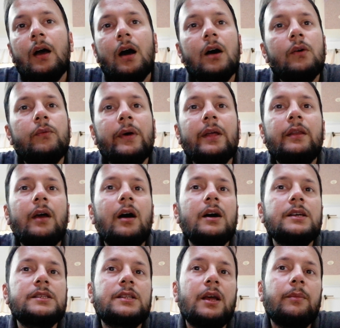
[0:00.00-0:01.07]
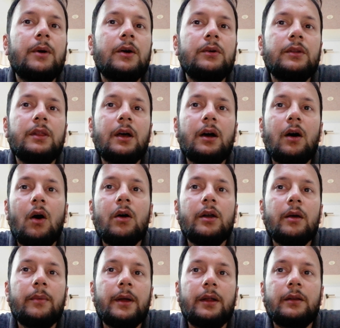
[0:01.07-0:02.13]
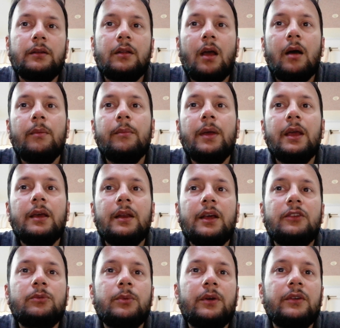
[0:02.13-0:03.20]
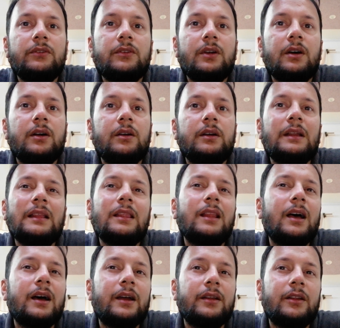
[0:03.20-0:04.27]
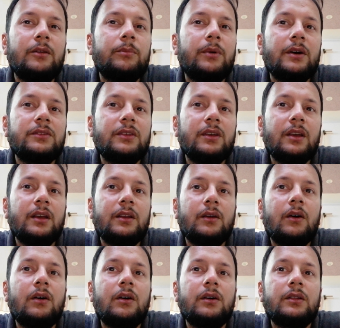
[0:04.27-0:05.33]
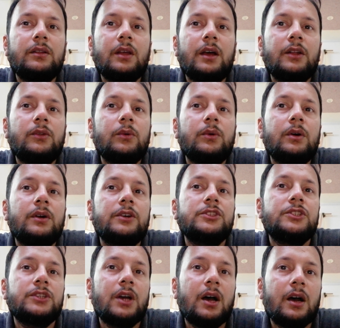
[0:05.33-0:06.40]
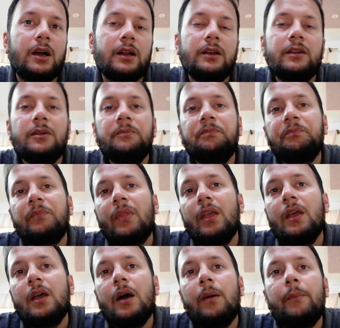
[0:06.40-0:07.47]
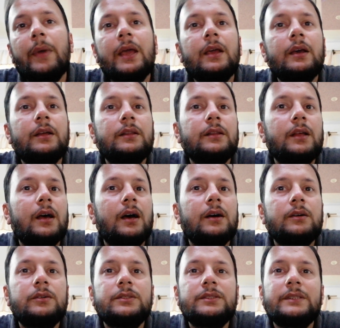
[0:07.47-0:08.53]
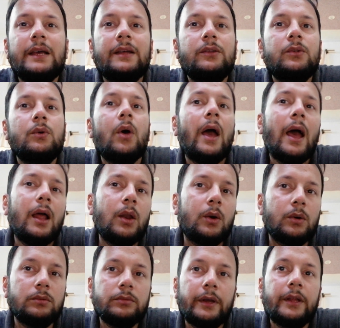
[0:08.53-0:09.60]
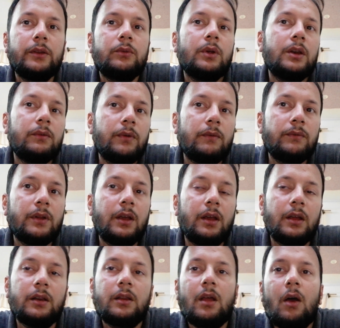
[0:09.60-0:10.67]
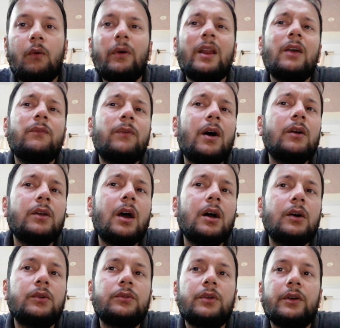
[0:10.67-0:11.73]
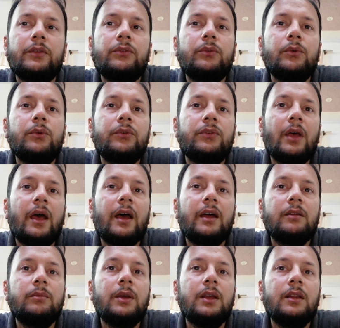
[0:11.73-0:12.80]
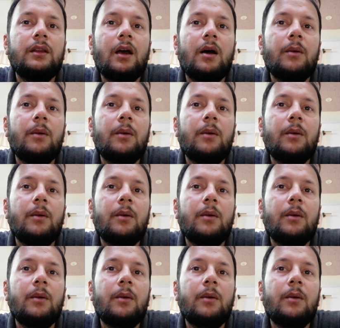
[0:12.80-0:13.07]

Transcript: When asked about the ornament, Meghan expressed her delight in passing it on to her child. Meghan said to Hello in 2015, "When I found out suits had been